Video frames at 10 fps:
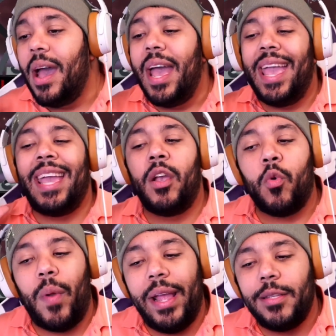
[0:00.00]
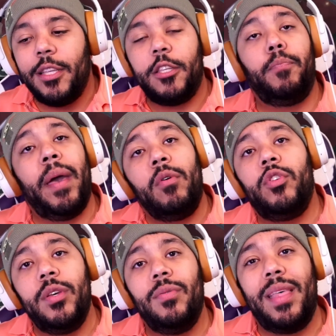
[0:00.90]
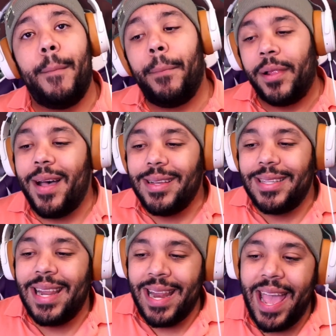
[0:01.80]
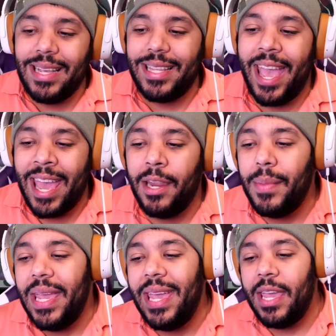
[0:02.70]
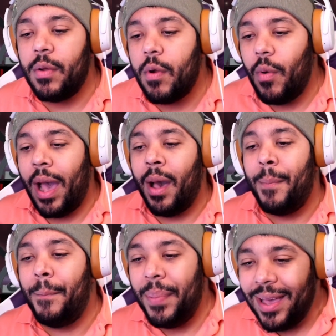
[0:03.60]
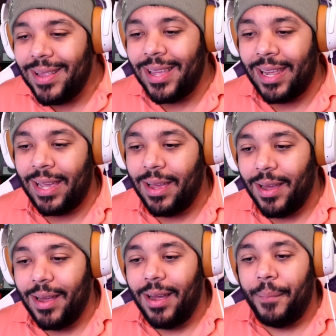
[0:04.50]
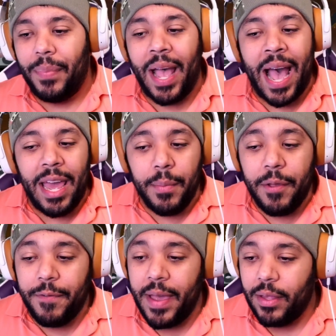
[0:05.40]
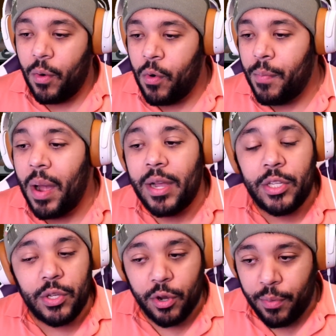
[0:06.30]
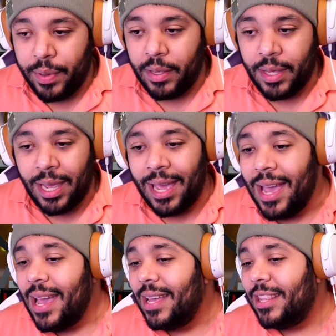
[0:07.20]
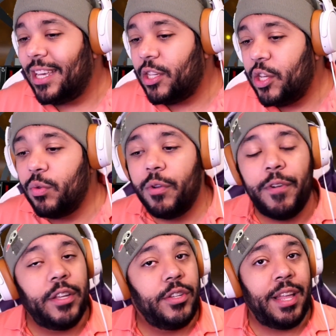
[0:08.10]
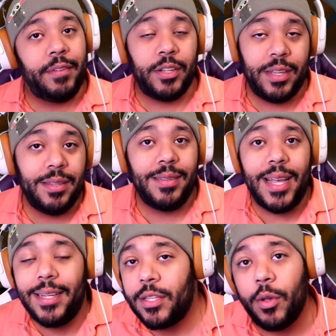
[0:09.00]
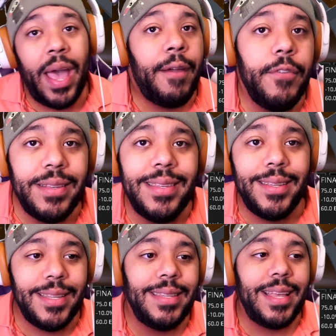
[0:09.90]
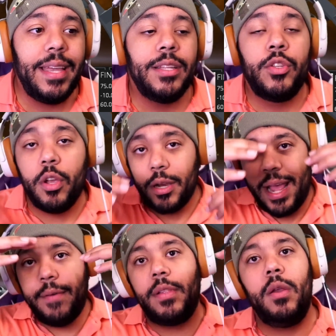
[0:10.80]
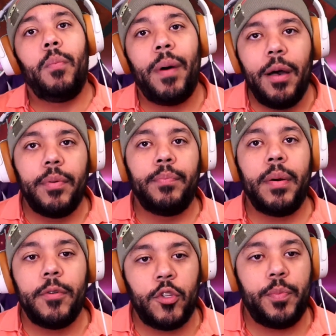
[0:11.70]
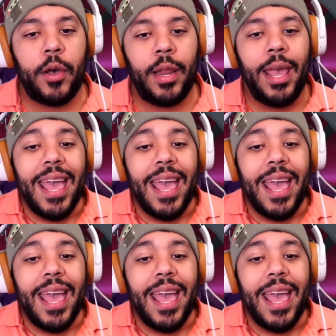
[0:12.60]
it grants a spell shield that blocks the next enemy hero ability, item effect, or monster ability. This shield refreshes after 60 seconds. So every 60 seconds, you're going to have a little bubble spawn.